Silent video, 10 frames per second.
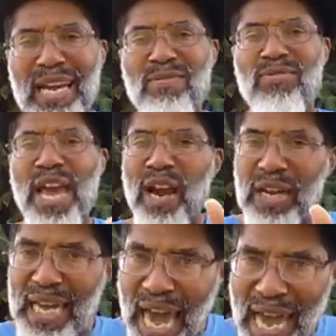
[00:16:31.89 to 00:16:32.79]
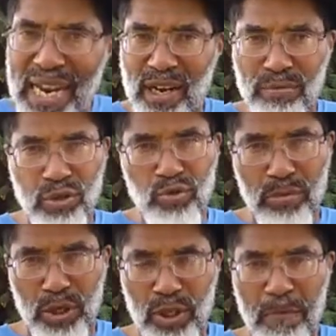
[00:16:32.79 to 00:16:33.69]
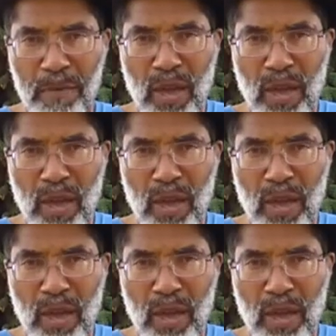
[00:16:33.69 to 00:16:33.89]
in their canon of scripture,